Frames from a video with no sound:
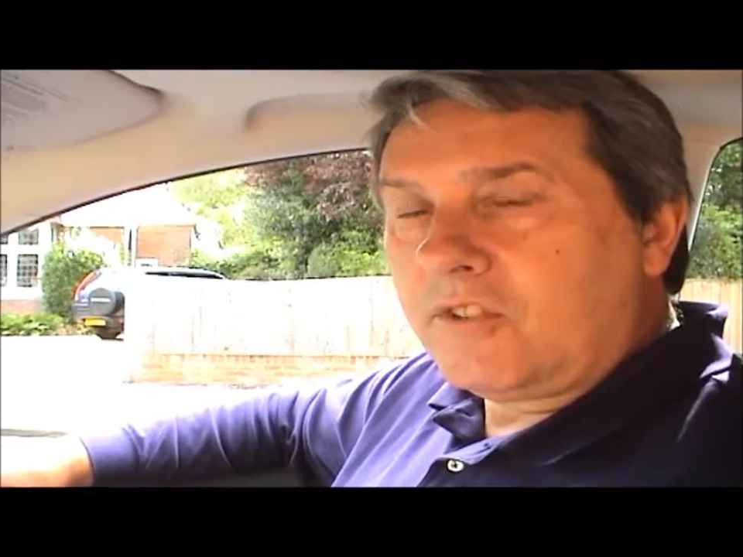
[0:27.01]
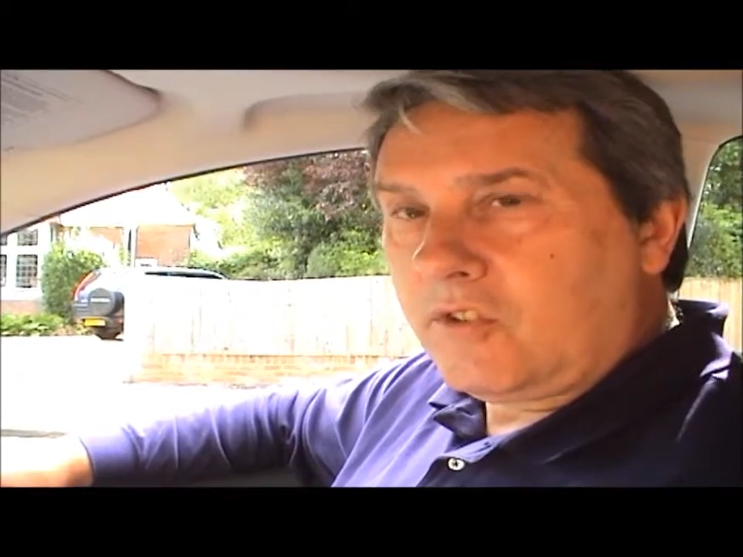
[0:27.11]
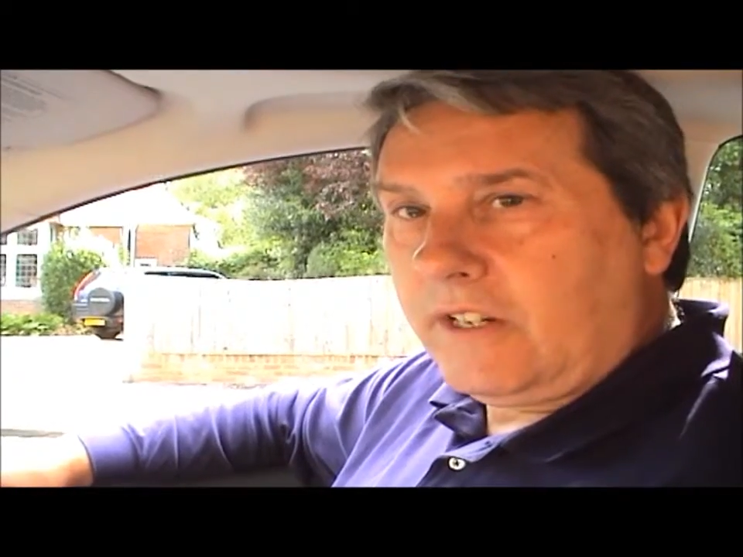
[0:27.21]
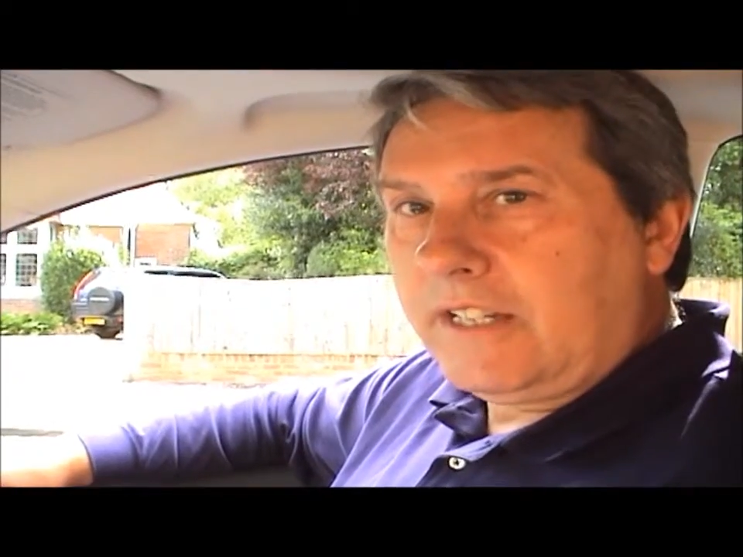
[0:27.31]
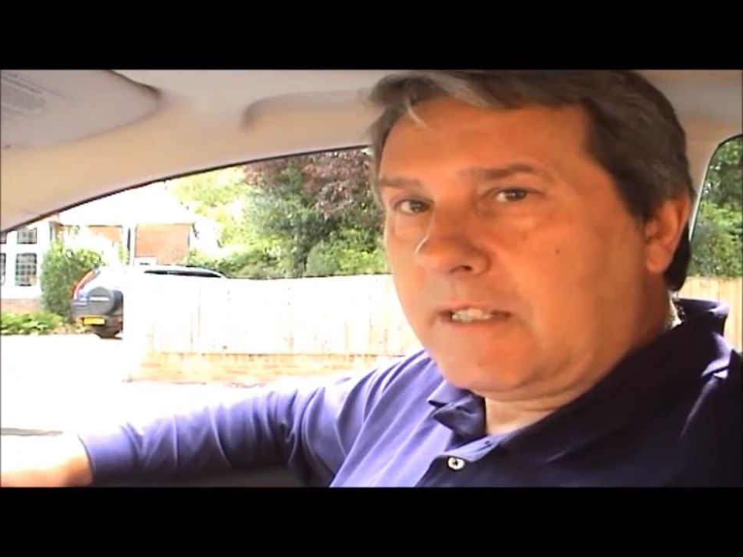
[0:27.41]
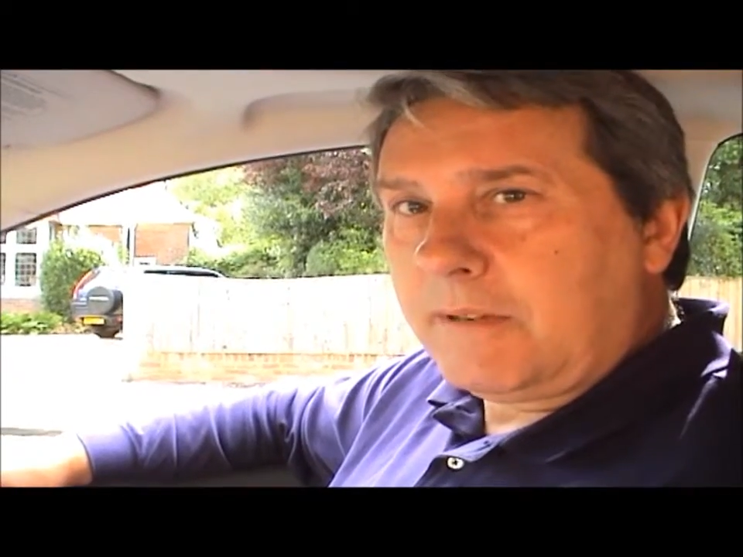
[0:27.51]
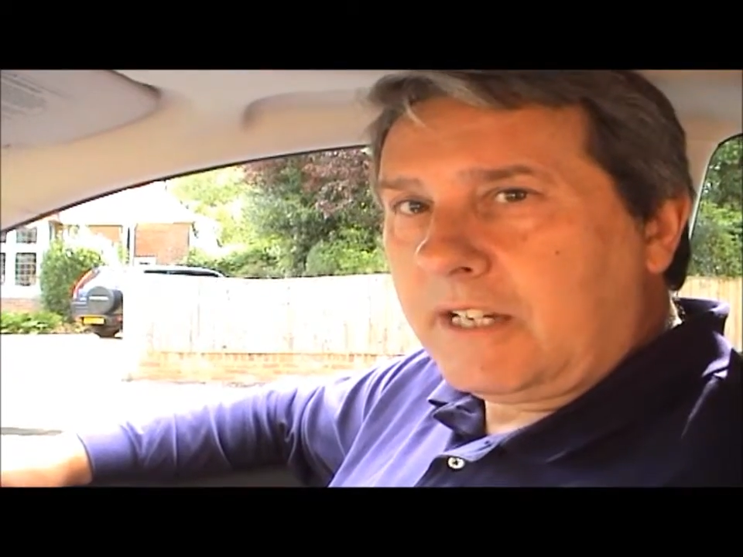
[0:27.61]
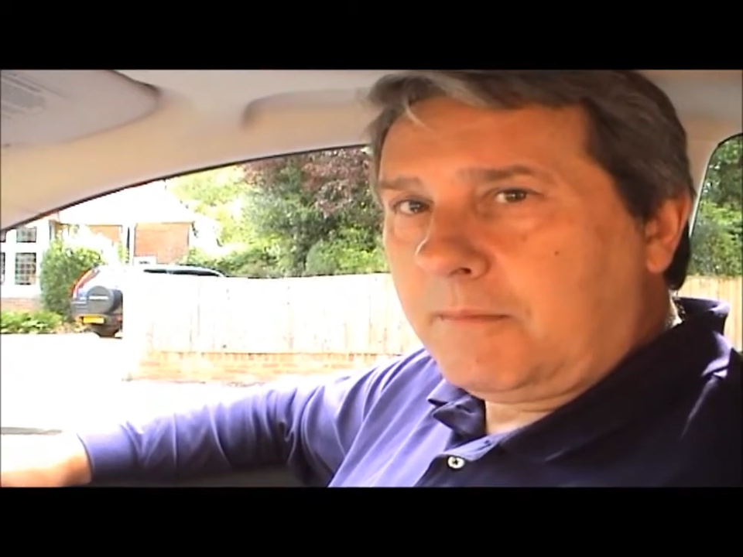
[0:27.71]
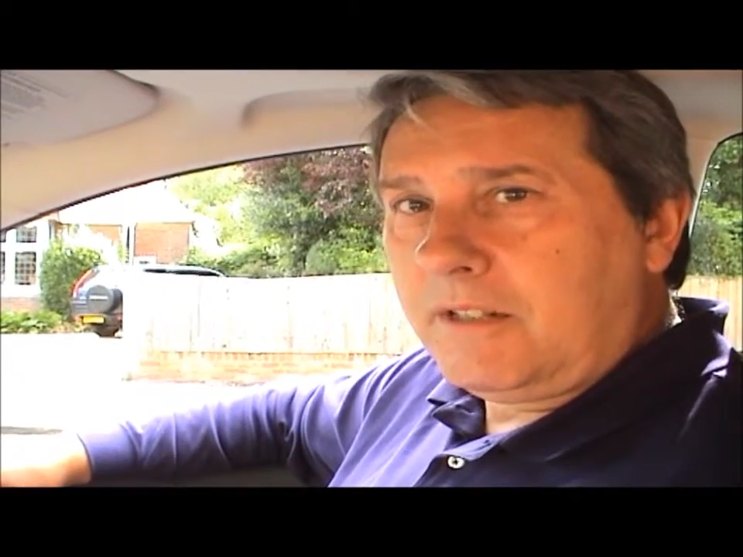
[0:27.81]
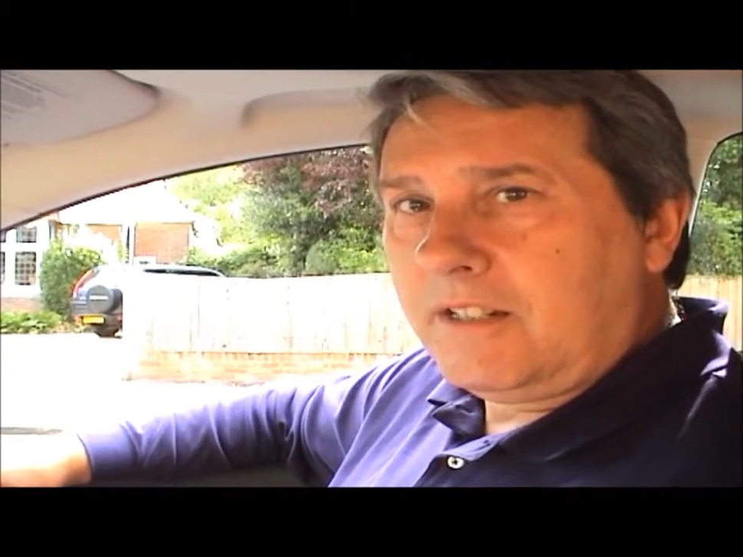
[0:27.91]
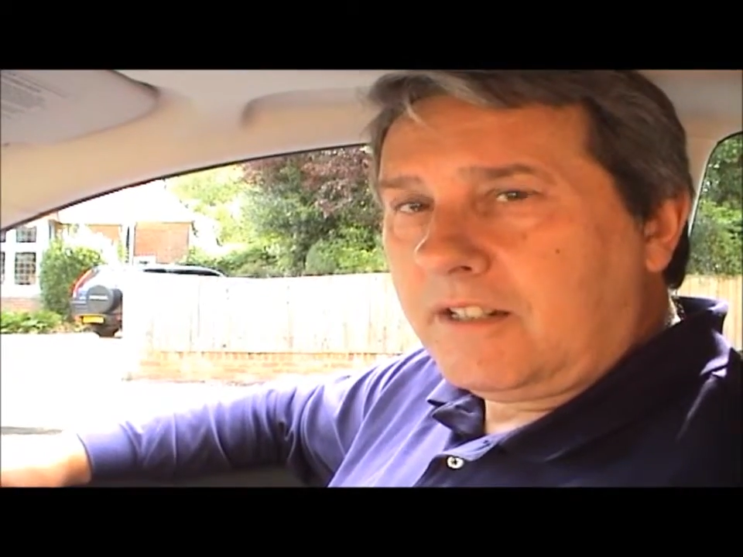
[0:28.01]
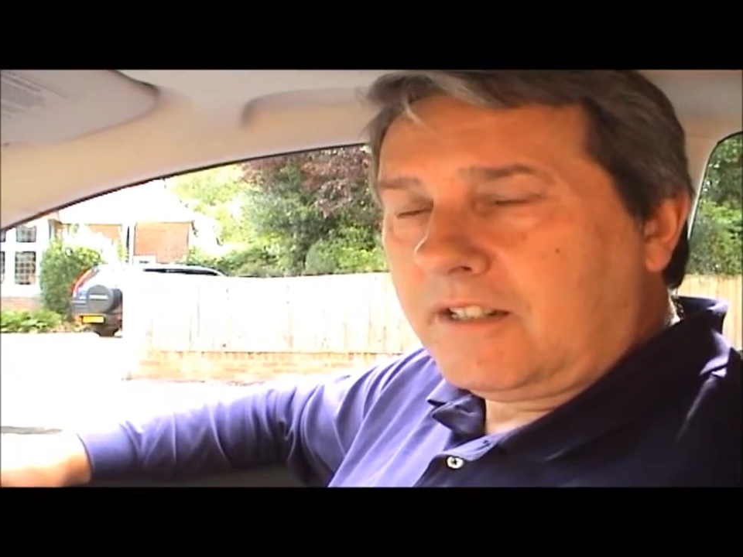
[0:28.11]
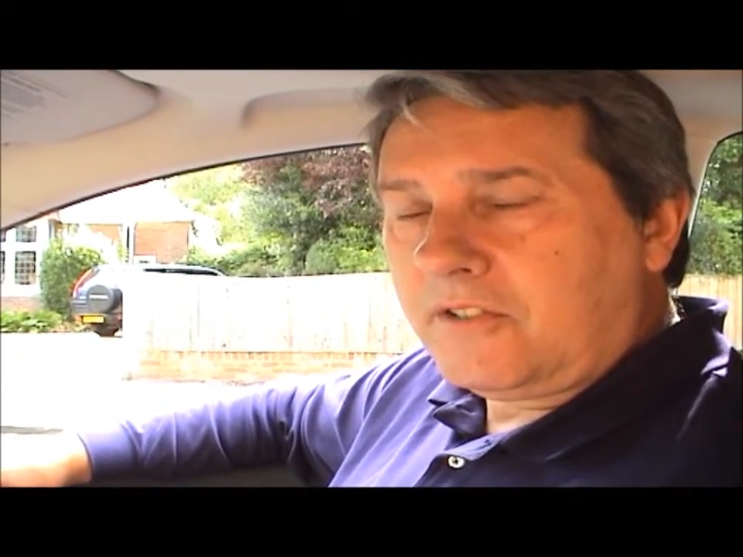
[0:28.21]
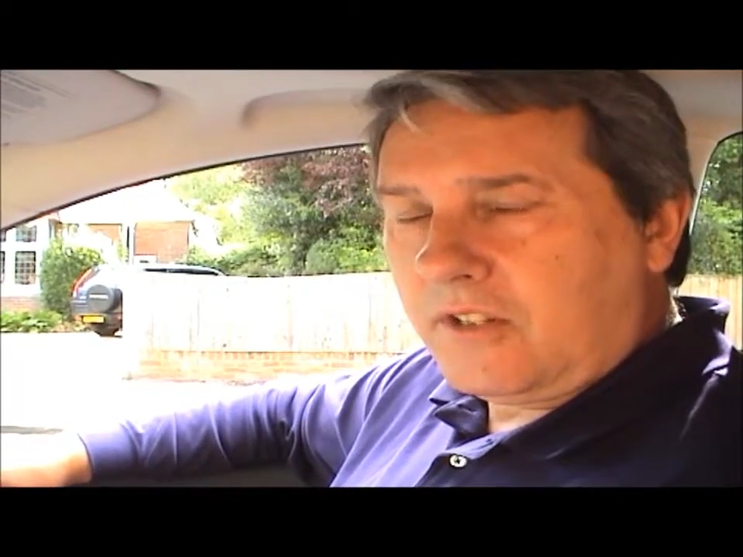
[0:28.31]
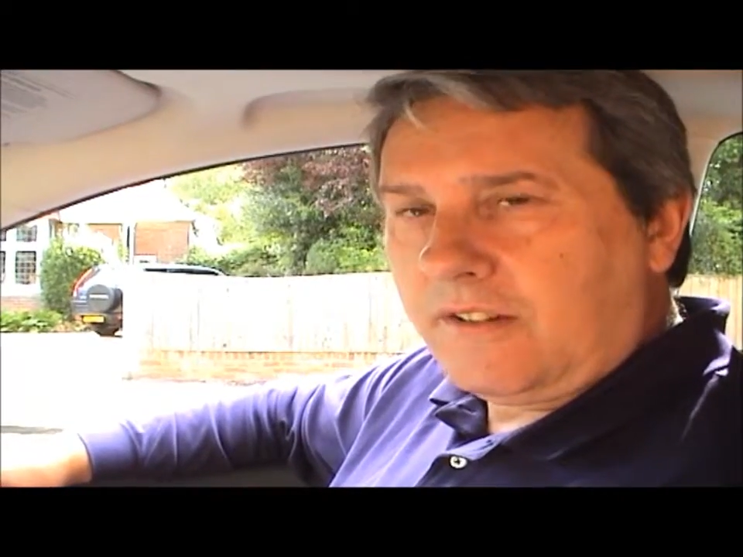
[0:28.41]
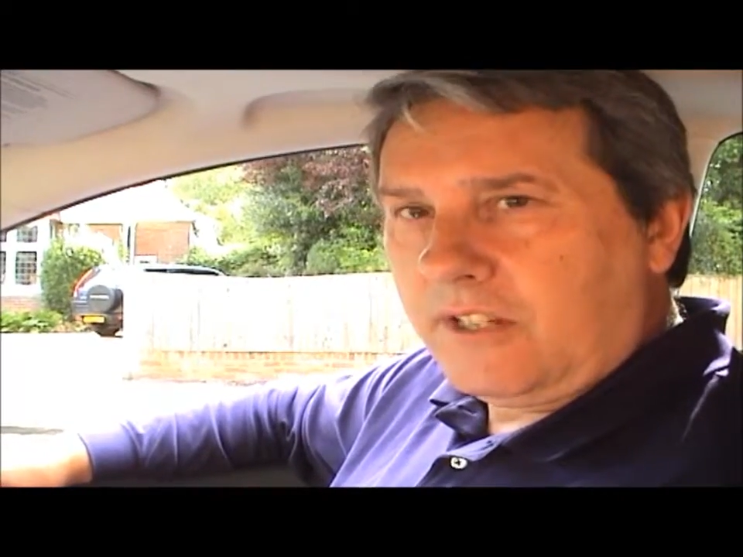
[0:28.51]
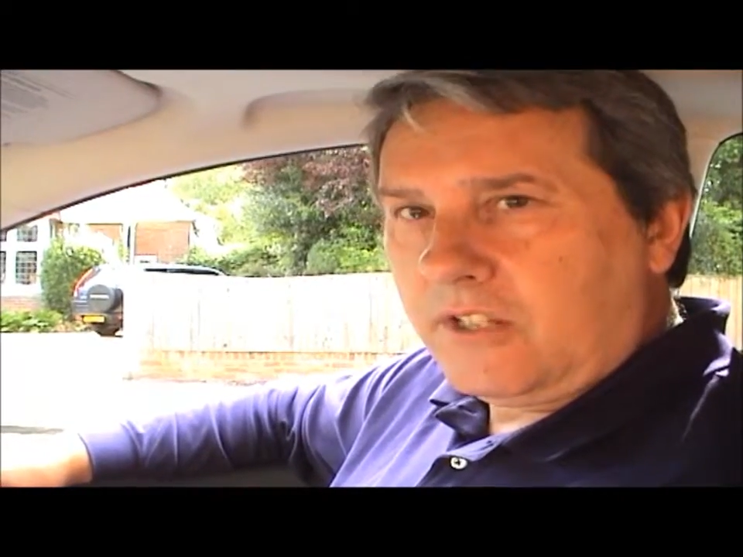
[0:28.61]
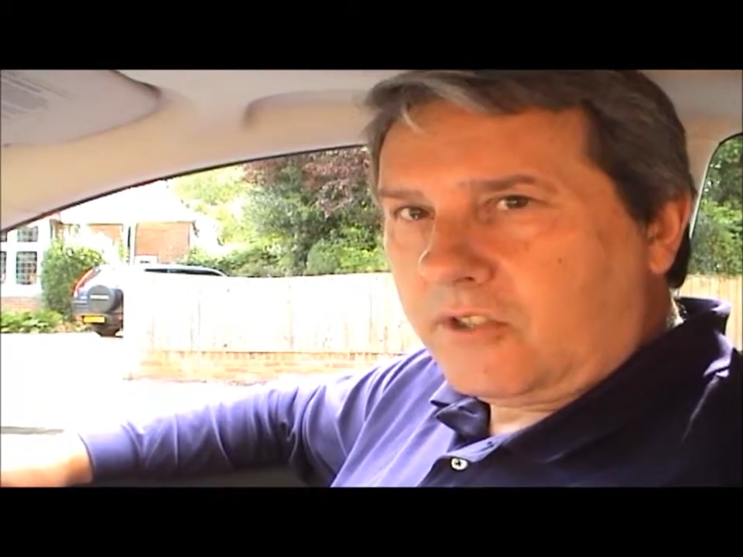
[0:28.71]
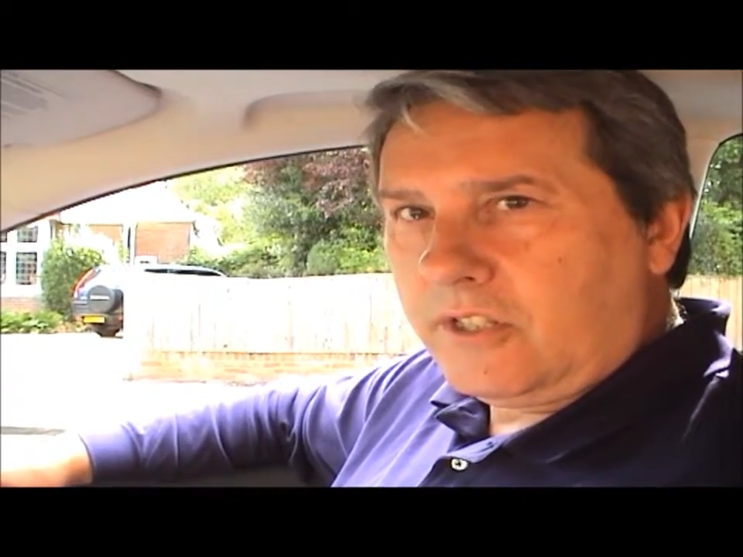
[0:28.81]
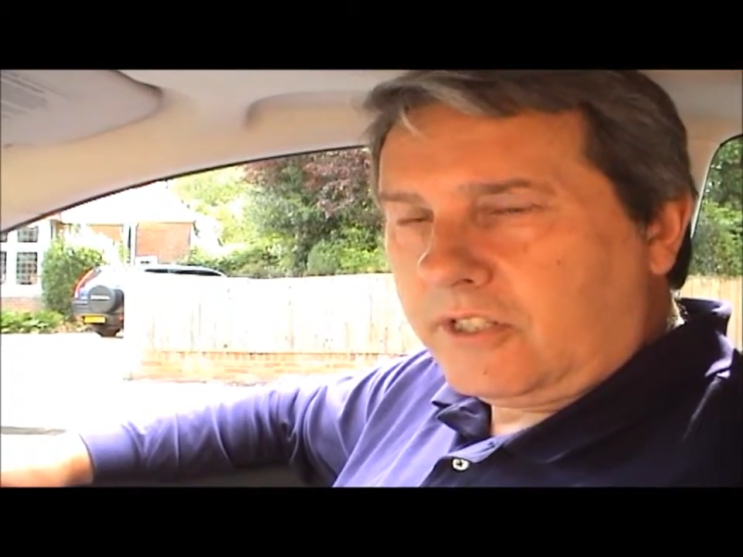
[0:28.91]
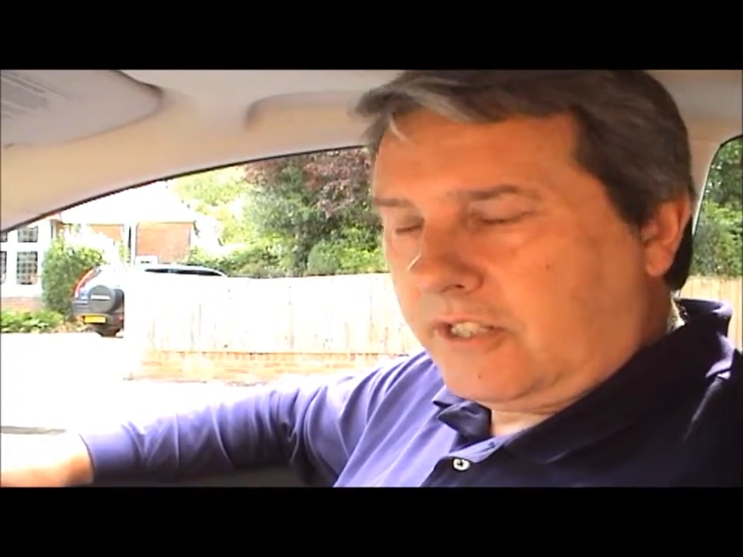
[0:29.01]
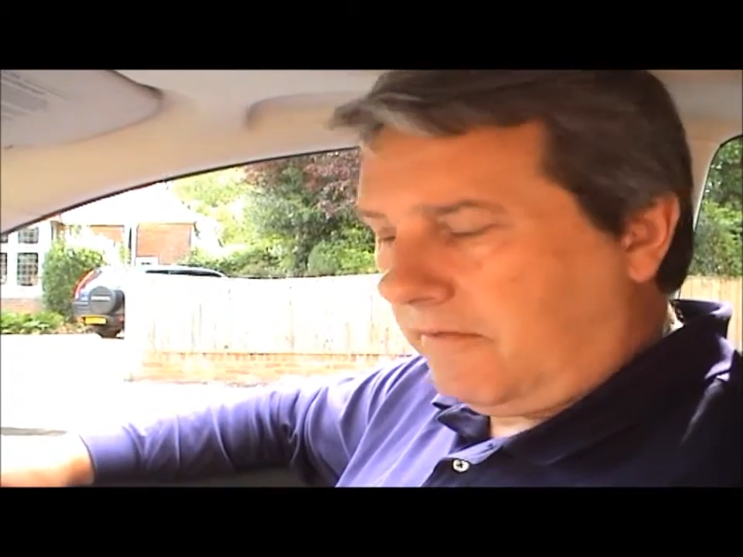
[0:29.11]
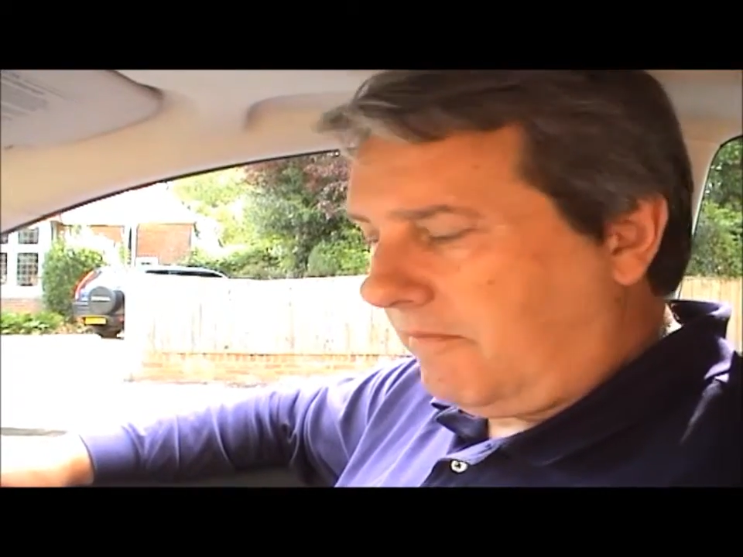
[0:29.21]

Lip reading: training to become a driving instructor.